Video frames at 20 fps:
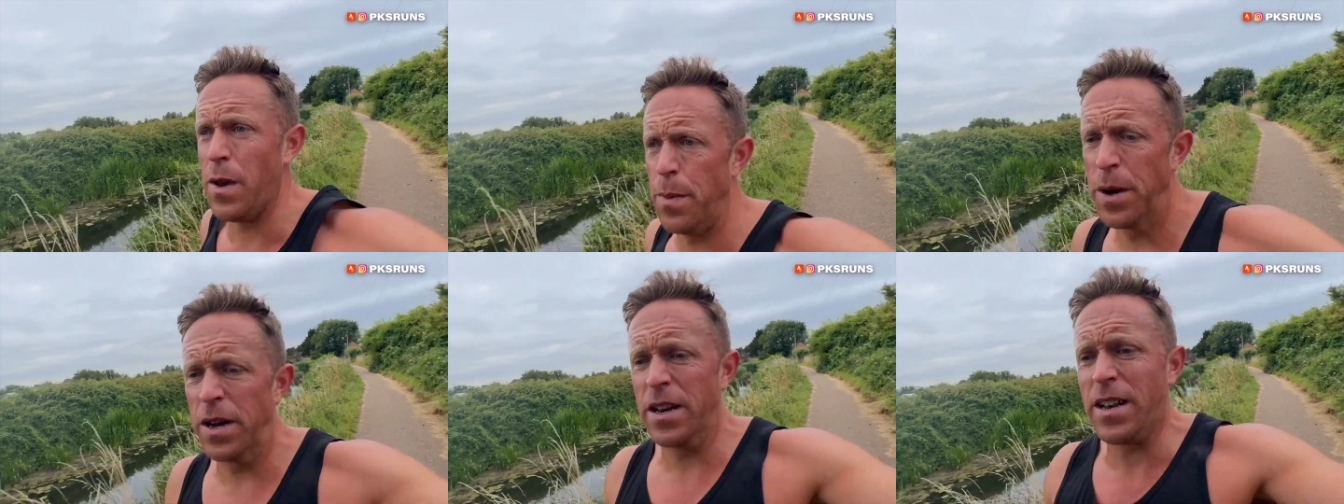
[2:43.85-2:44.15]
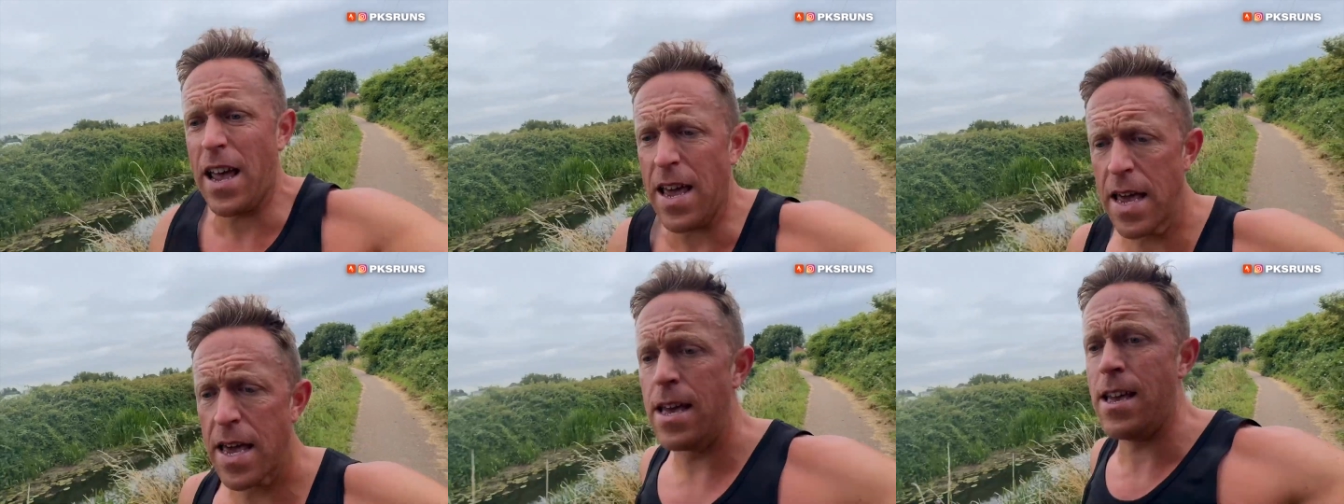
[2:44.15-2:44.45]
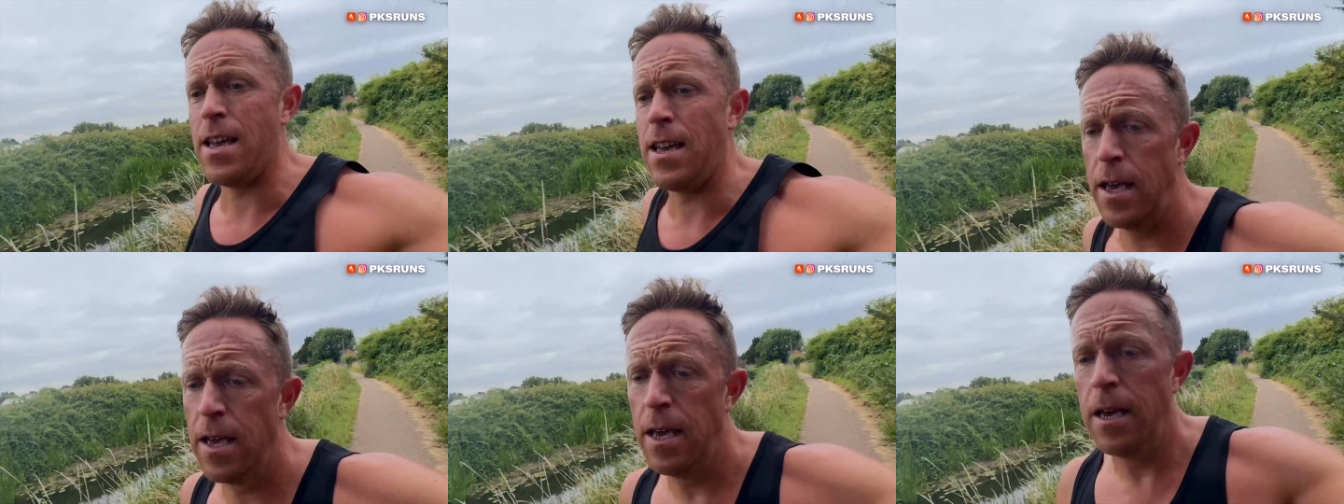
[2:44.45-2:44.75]
per day.
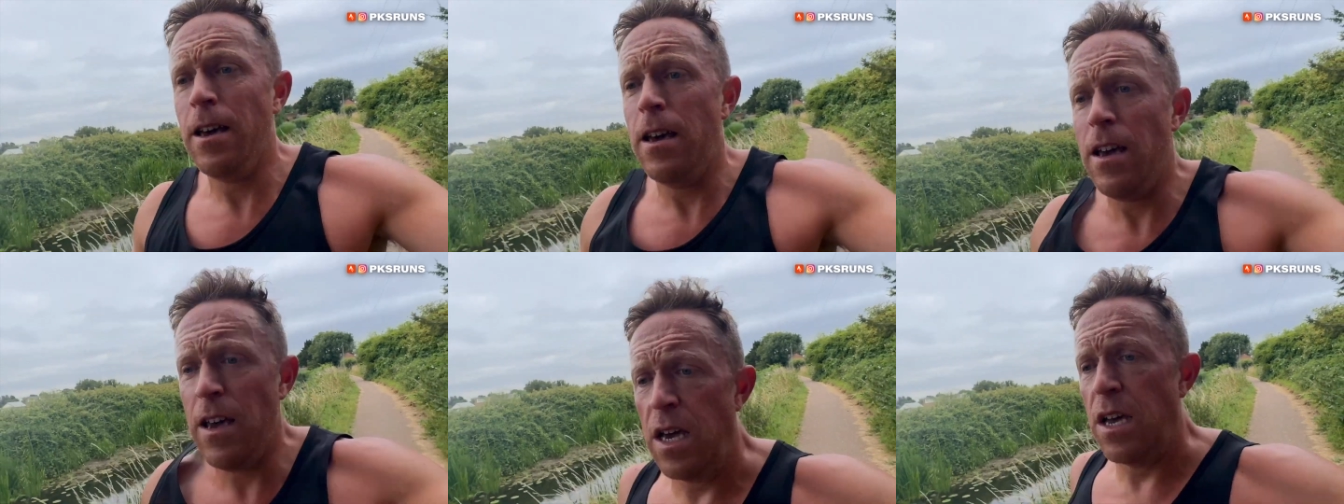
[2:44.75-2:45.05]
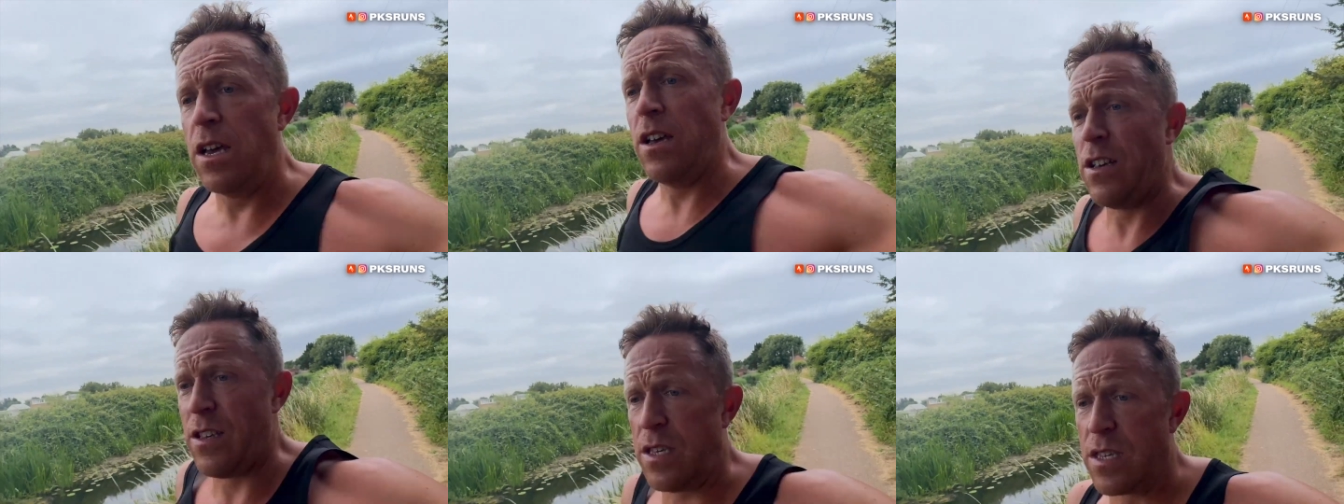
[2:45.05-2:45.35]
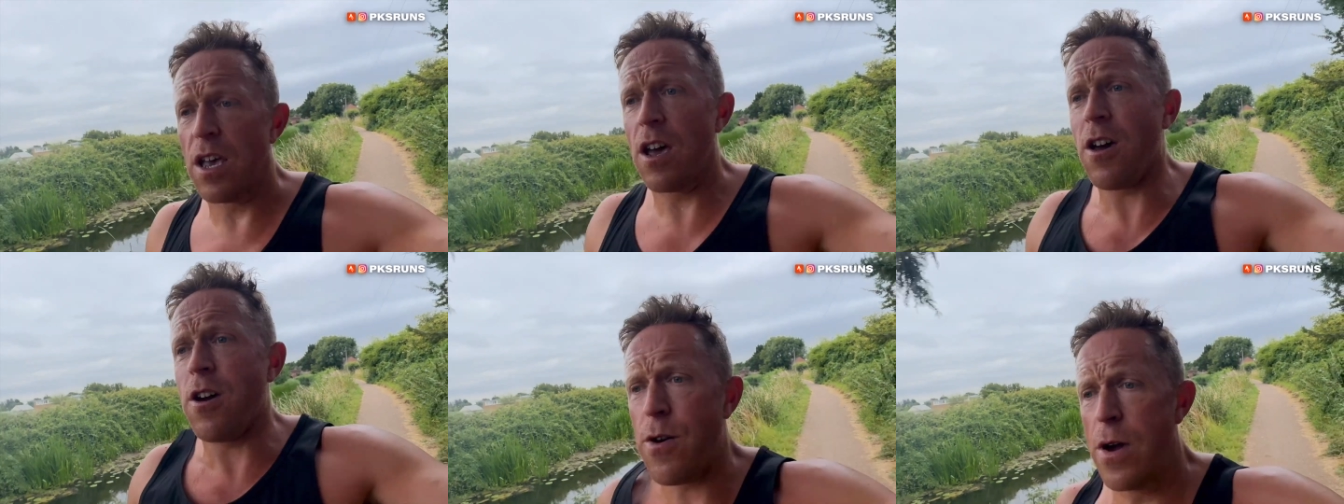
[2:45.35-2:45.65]

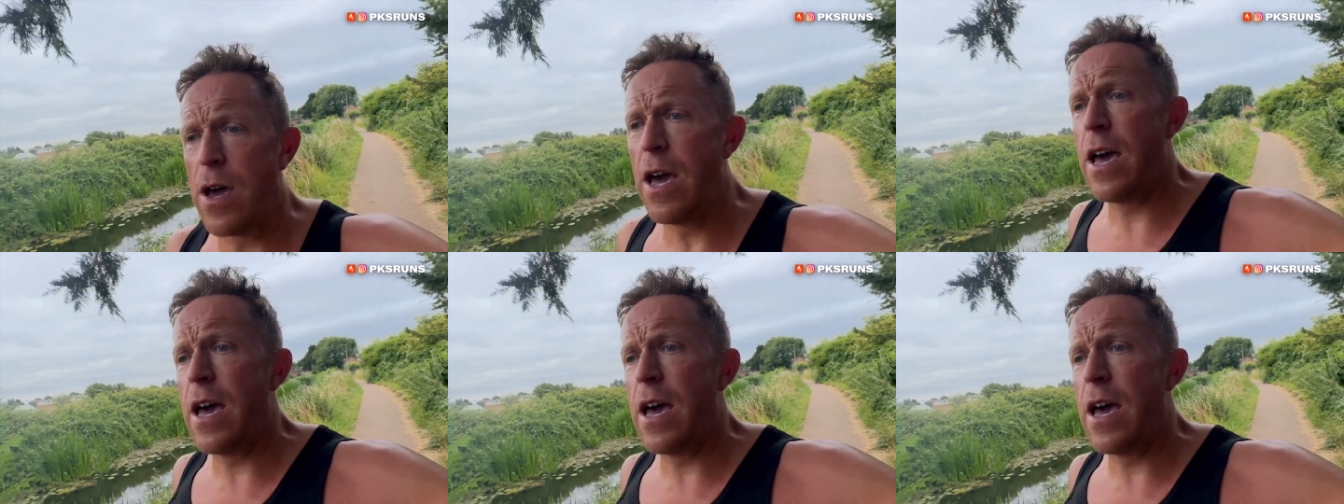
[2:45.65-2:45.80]
So,